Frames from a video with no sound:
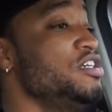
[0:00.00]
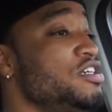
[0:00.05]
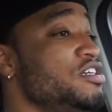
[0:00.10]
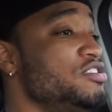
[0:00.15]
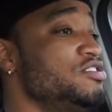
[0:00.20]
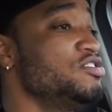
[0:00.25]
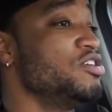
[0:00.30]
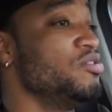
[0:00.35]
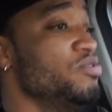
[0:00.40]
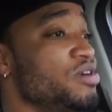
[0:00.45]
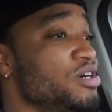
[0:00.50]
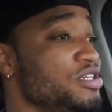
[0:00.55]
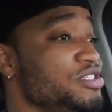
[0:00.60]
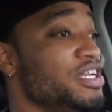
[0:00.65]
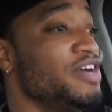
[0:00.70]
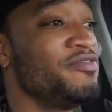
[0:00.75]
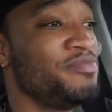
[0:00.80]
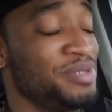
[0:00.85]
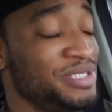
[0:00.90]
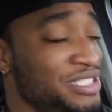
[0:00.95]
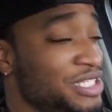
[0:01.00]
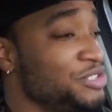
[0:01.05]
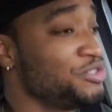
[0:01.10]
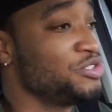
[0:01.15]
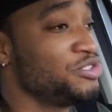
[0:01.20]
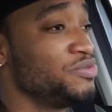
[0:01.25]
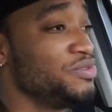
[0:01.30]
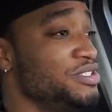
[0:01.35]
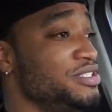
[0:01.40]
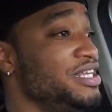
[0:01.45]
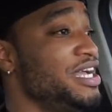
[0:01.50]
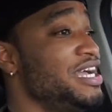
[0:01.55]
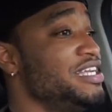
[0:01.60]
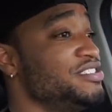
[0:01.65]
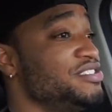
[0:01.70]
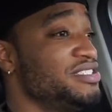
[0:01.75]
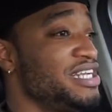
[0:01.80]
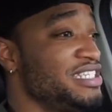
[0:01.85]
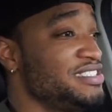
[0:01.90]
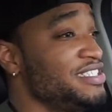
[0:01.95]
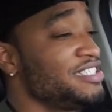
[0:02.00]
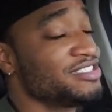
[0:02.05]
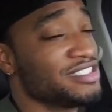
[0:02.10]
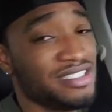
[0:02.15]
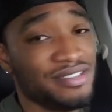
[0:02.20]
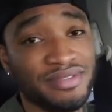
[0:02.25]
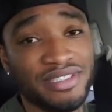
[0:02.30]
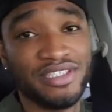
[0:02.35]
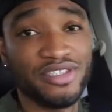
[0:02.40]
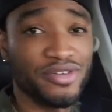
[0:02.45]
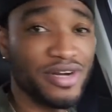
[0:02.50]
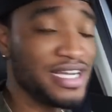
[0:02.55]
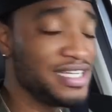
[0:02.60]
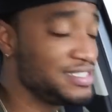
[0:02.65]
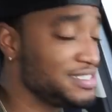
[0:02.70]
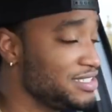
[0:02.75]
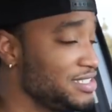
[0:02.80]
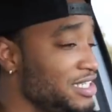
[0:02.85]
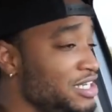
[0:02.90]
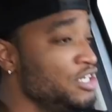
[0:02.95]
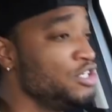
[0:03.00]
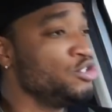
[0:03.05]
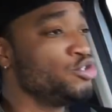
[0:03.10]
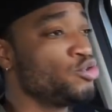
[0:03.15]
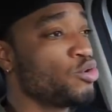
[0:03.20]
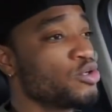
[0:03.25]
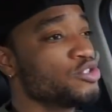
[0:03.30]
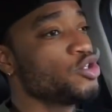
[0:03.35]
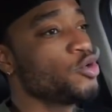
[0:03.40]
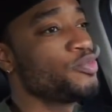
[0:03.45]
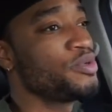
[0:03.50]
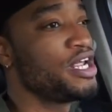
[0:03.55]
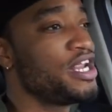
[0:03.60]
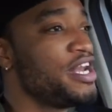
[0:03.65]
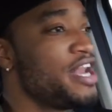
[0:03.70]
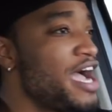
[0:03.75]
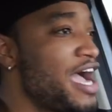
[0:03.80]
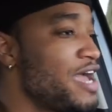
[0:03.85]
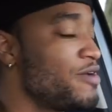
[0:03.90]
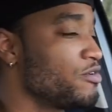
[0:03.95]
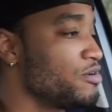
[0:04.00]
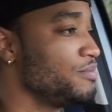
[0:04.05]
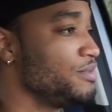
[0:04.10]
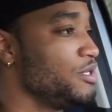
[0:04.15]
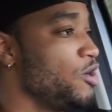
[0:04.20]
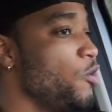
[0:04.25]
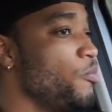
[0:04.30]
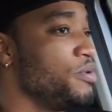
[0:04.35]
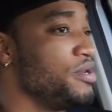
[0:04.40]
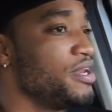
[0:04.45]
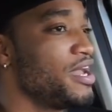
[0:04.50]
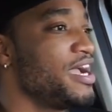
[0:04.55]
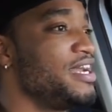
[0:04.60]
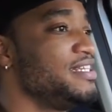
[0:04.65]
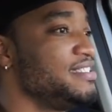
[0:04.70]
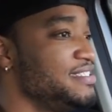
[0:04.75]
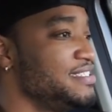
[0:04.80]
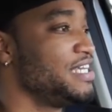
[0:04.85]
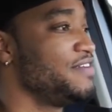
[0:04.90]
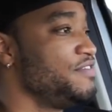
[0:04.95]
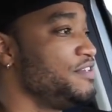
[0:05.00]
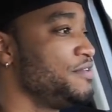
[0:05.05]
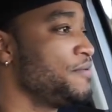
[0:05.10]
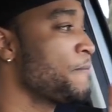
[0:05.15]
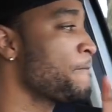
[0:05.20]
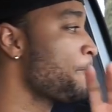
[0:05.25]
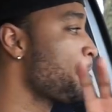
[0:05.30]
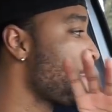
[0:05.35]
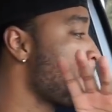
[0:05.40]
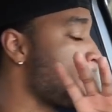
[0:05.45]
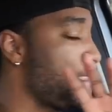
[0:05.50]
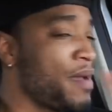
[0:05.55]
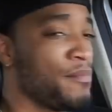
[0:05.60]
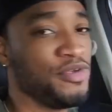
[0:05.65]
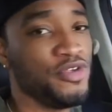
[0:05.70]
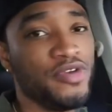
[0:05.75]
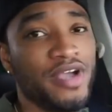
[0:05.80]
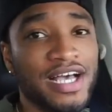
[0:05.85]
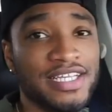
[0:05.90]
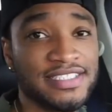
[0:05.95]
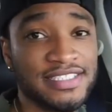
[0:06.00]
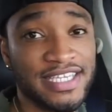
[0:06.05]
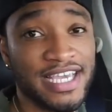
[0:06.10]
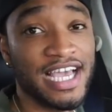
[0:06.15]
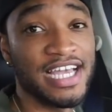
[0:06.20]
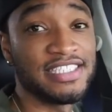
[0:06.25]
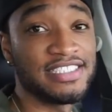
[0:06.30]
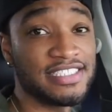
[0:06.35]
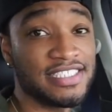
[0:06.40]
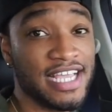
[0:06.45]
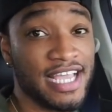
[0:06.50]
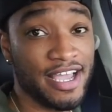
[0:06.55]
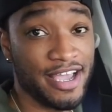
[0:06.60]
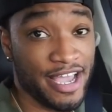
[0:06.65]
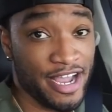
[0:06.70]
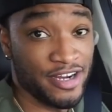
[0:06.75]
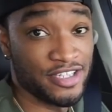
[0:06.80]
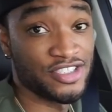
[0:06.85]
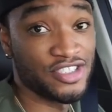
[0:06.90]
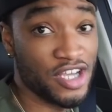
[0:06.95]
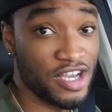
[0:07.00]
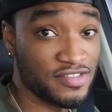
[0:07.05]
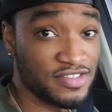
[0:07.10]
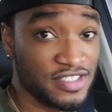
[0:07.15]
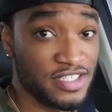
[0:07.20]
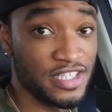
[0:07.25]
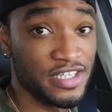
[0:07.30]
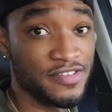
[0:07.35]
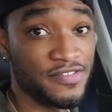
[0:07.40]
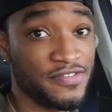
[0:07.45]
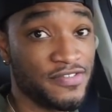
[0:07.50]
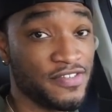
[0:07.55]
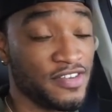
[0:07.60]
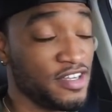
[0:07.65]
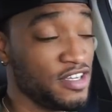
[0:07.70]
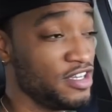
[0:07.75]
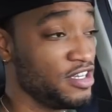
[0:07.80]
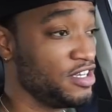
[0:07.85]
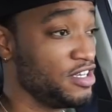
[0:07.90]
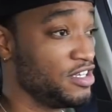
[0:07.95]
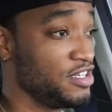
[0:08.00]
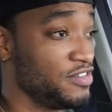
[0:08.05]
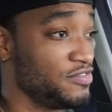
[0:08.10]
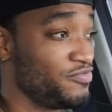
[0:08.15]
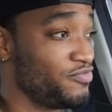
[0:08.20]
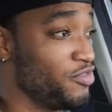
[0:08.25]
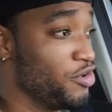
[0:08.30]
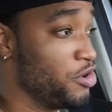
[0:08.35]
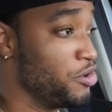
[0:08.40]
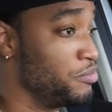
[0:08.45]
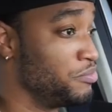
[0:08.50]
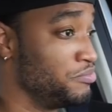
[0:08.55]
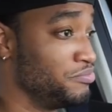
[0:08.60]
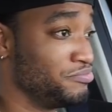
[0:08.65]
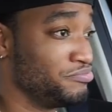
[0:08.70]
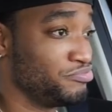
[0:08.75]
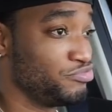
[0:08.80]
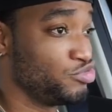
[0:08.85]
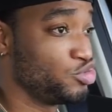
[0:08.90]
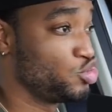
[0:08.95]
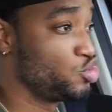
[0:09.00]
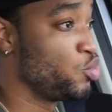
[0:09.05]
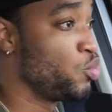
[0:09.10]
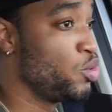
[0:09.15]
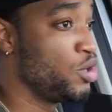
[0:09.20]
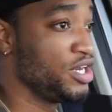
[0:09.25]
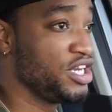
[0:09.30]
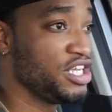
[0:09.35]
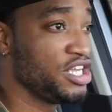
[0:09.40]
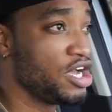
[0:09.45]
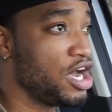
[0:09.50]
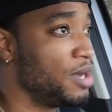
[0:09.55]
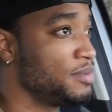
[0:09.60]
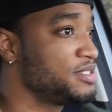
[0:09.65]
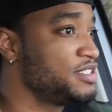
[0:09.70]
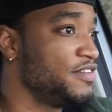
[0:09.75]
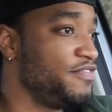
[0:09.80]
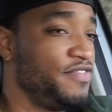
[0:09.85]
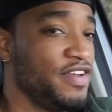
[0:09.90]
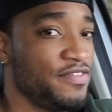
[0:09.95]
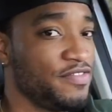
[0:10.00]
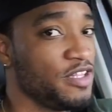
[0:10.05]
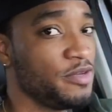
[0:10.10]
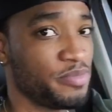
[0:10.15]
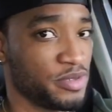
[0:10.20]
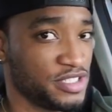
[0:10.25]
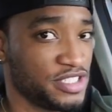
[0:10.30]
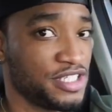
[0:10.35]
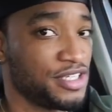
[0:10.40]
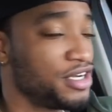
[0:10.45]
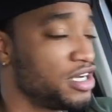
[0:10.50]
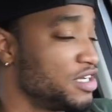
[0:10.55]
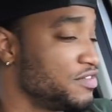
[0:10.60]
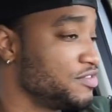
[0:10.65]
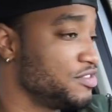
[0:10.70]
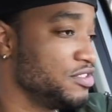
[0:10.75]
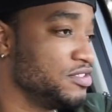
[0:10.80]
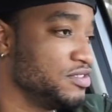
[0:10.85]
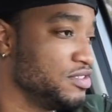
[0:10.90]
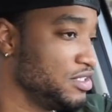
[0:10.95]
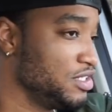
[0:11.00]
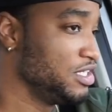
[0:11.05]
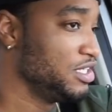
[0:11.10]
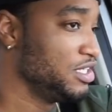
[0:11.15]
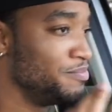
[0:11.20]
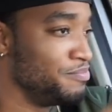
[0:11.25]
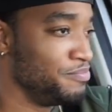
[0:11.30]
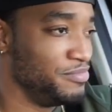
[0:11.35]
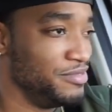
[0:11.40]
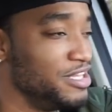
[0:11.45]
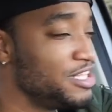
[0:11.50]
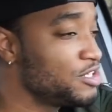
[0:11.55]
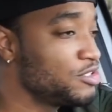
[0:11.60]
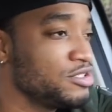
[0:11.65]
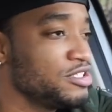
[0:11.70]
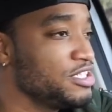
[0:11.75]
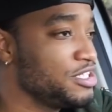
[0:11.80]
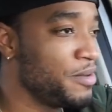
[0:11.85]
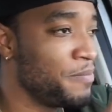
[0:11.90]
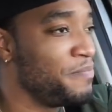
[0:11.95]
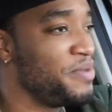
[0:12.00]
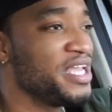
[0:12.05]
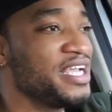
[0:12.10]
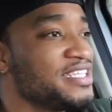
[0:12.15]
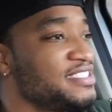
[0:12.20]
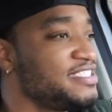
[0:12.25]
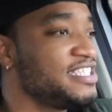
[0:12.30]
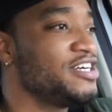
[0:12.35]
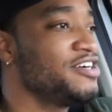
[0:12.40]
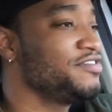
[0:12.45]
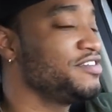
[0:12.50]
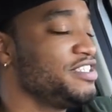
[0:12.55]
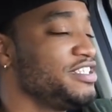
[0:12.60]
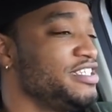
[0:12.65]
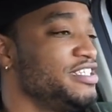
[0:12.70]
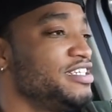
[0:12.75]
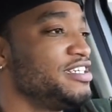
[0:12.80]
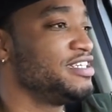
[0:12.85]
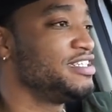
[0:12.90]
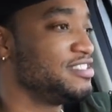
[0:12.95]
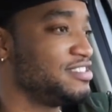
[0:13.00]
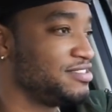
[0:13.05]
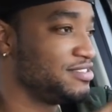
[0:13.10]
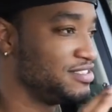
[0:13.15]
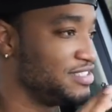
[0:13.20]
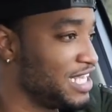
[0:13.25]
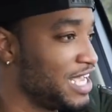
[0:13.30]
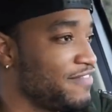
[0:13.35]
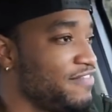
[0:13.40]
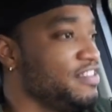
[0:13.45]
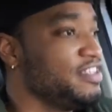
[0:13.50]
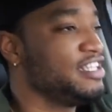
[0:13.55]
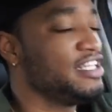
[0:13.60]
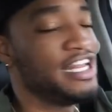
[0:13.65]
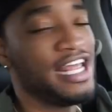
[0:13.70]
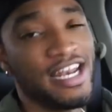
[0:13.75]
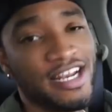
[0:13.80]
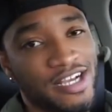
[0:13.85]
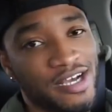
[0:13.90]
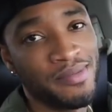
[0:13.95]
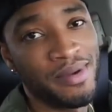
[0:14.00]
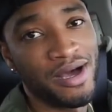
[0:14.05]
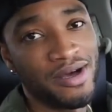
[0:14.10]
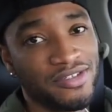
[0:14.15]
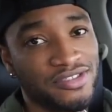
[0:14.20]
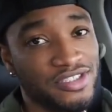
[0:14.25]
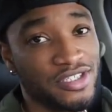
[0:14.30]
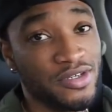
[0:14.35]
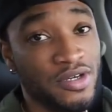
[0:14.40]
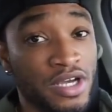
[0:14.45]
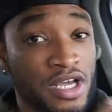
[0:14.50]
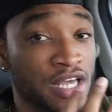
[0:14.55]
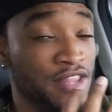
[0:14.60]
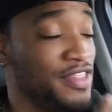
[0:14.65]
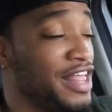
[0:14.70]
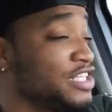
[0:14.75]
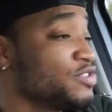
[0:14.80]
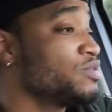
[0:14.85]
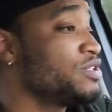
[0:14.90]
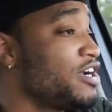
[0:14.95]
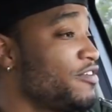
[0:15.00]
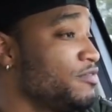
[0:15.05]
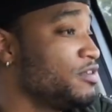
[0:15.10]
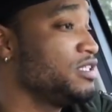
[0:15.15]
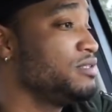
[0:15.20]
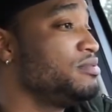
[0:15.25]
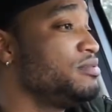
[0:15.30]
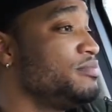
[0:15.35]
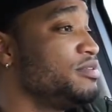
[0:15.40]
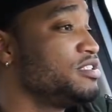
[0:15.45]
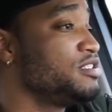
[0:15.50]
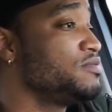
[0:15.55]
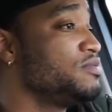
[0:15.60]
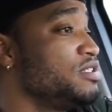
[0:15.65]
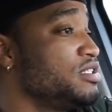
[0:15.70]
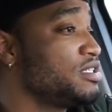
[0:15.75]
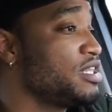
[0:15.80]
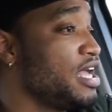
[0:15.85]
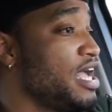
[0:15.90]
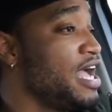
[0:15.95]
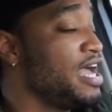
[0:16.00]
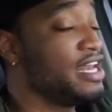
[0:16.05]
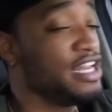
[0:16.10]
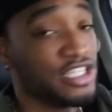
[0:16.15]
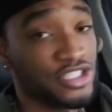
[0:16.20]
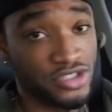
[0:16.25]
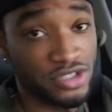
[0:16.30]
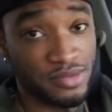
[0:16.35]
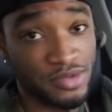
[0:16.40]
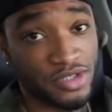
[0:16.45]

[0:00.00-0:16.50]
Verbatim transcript: So uh, you have potential to win that. So that sale's gonna be crazy. Doors open at nine. We're gonna be open nine to seven. I mean, you guys can catch airsoft stuff from 20 up to 50% off. So literally the biggest sale of the year and it's definitely the day to come out. So that's what I've really been busy with at Extreme